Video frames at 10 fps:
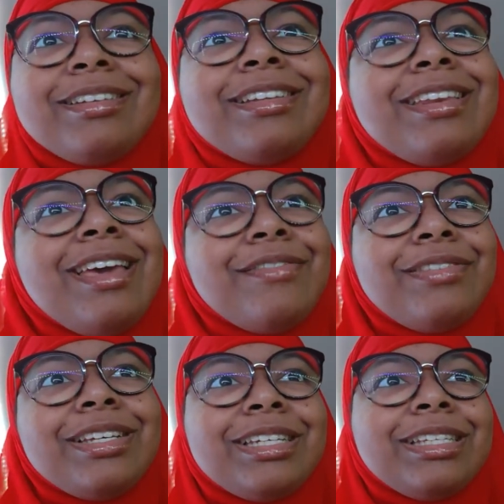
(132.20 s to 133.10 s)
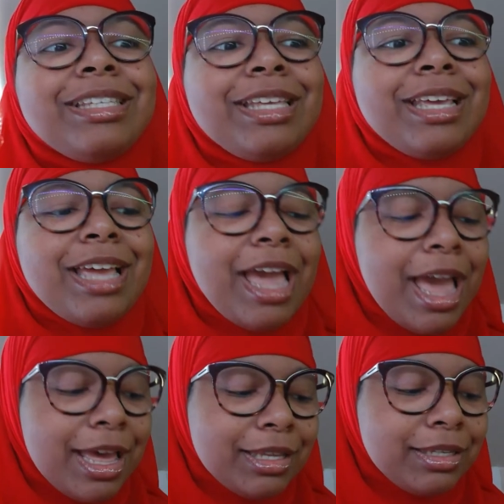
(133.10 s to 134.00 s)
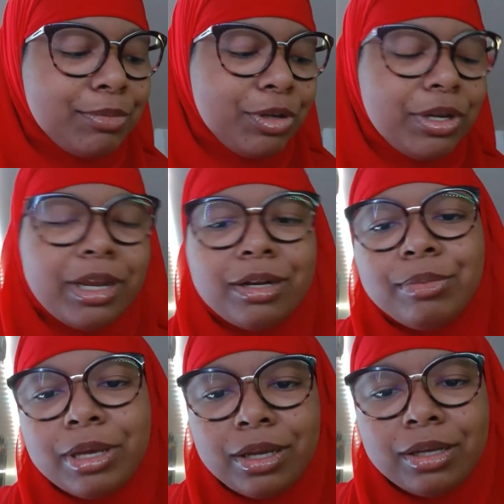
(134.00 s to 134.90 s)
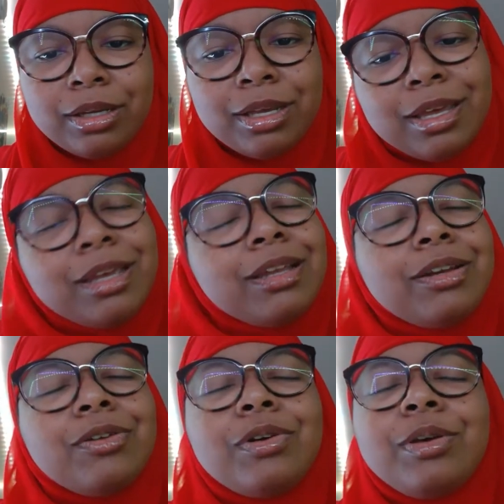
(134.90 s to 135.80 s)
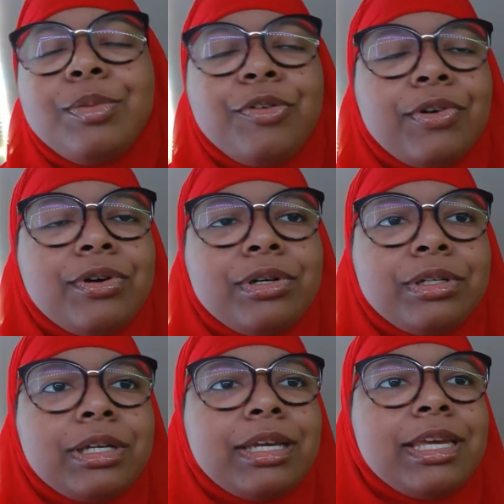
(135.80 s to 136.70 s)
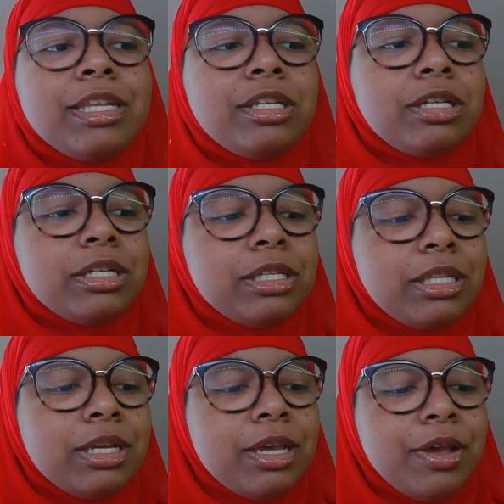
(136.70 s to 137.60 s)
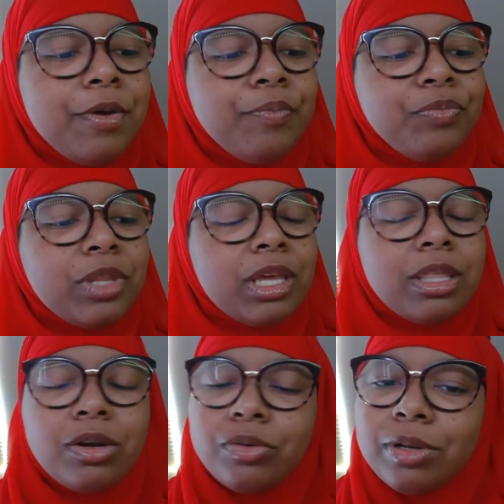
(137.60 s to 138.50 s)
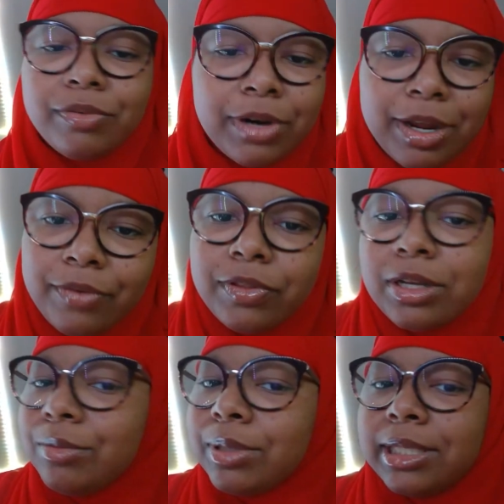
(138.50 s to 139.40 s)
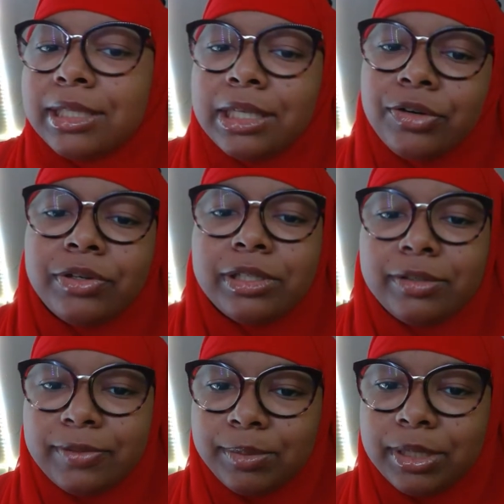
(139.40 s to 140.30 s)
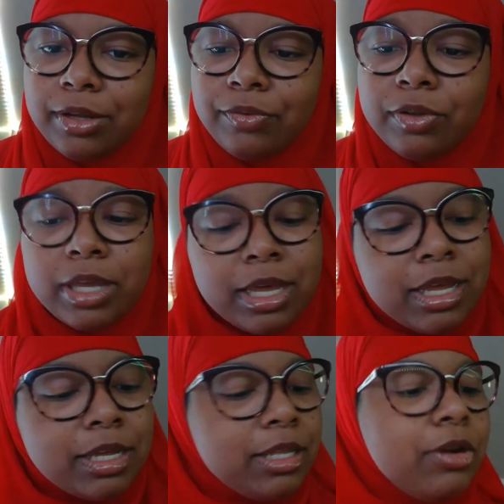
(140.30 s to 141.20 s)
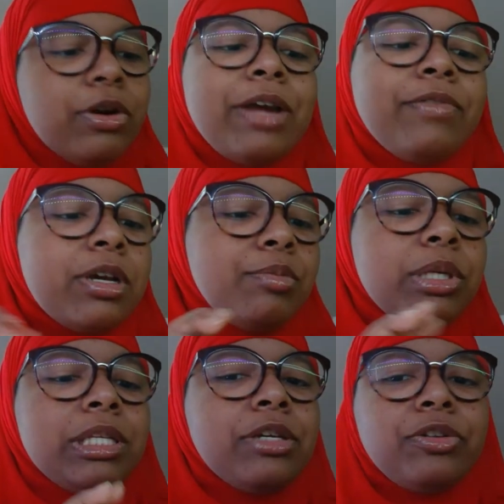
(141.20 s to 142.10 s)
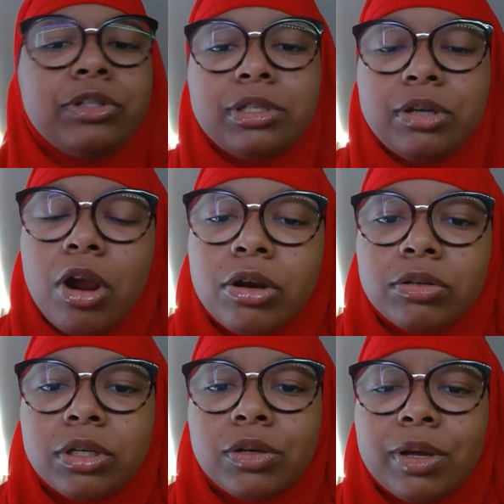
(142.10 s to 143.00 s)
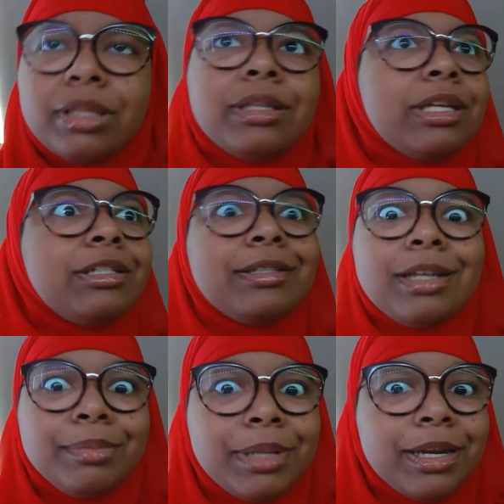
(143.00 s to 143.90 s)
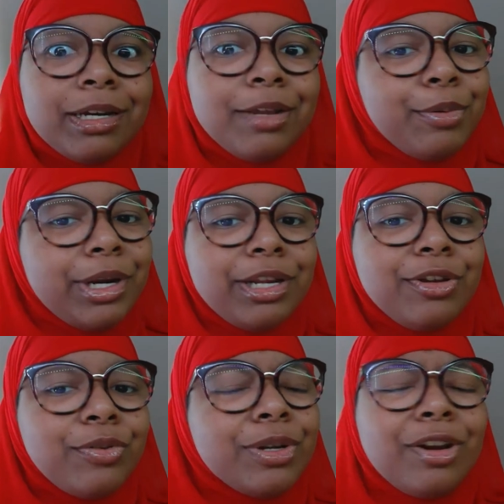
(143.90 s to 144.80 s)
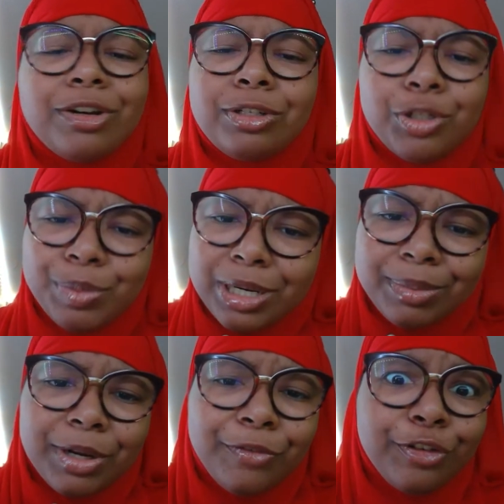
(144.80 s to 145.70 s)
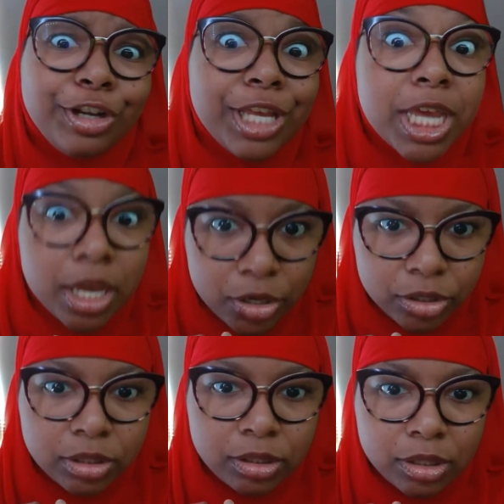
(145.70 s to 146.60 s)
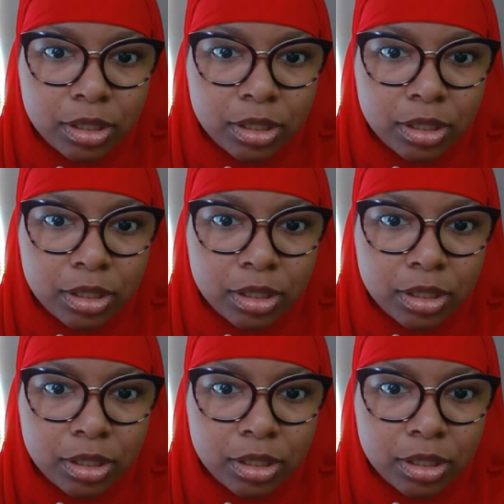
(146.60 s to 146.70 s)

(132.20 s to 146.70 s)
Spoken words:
Netflix has some good anime. Don't get me wrong. It's just, they don't never have the complete series of some stuff. They don't have the complete series of Naruto. I think they just updated it where they do, and Naruto's been up there for years.